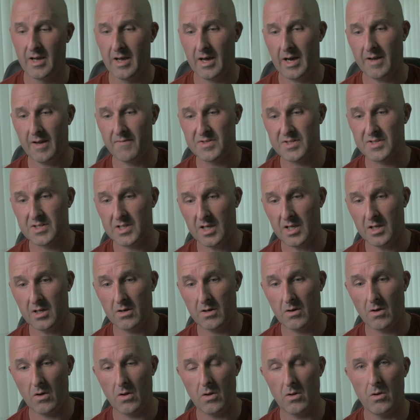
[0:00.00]
I've
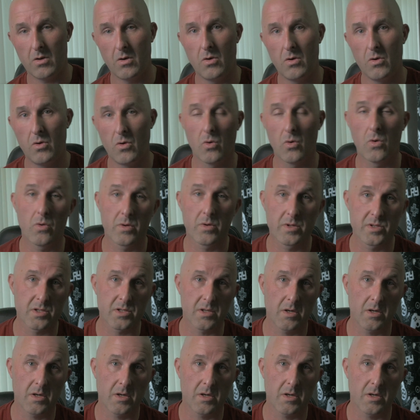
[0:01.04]
seen loads